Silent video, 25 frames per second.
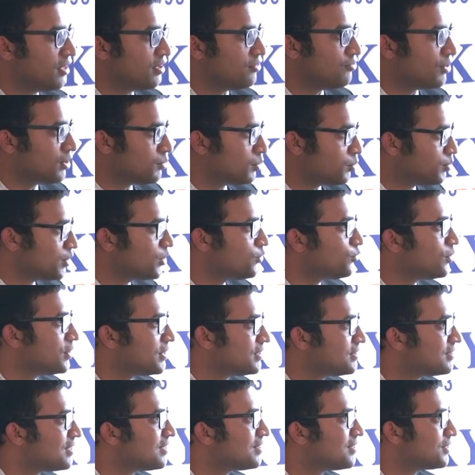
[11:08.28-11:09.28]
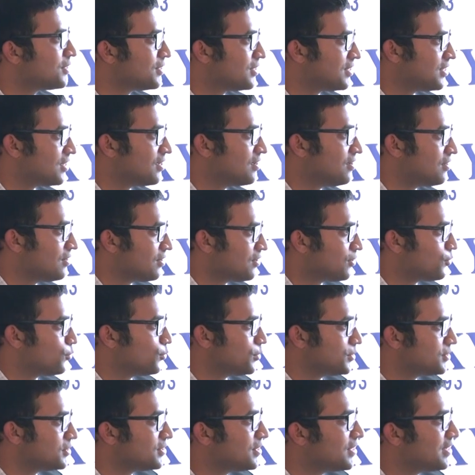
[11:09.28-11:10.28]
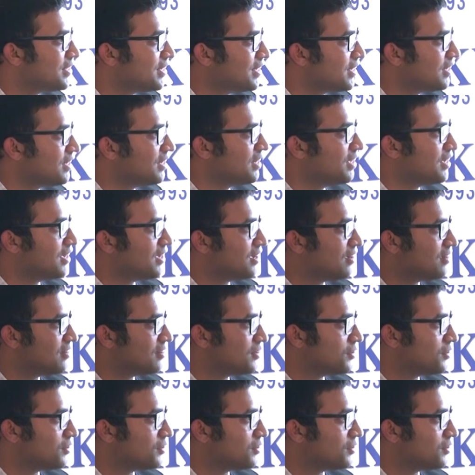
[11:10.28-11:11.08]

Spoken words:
if I'm able to understand the question correctly,